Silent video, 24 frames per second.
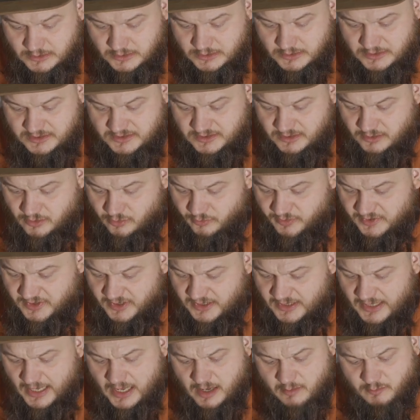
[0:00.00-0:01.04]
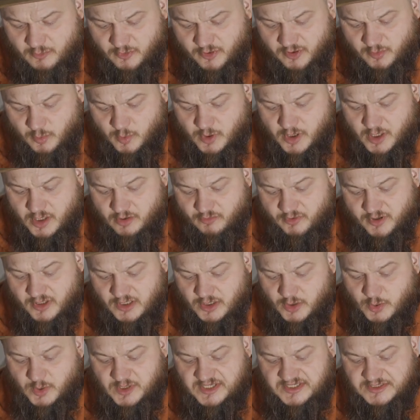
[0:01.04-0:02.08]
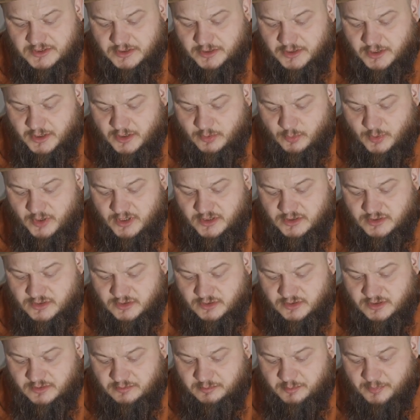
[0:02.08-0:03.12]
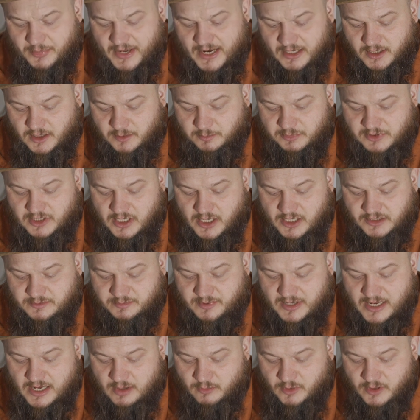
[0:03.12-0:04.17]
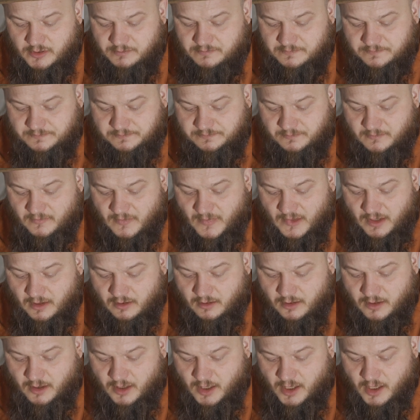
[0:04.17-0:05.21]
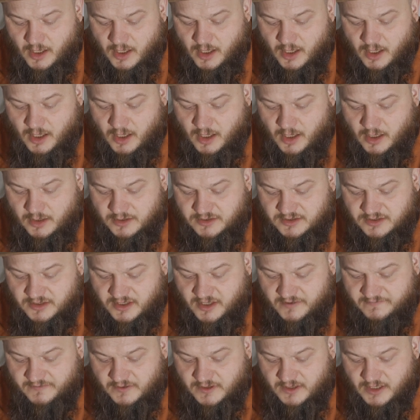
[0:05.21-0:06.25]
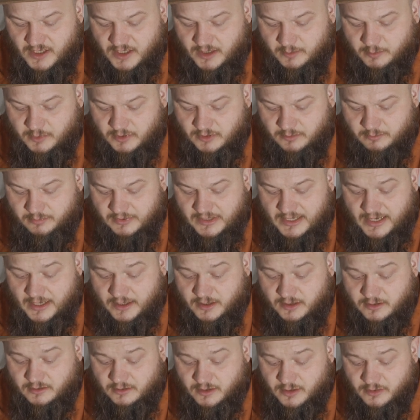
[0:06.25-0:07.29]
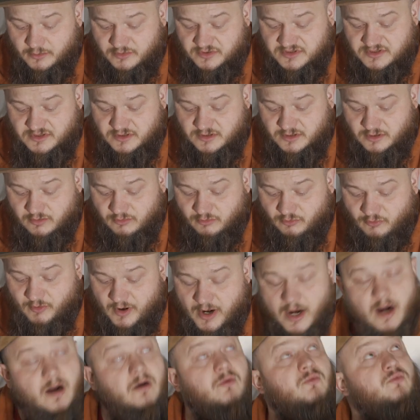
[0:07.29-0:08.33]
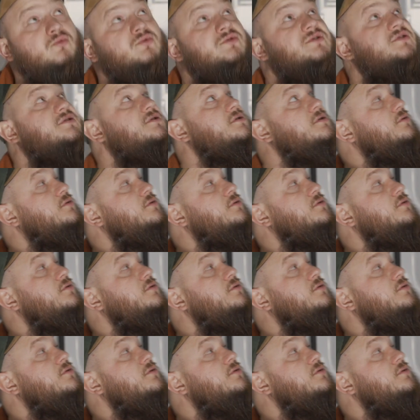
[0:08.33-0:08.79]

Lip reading: So with the camera wiring, you need to go into the backup light power, and the other cable black goes ground,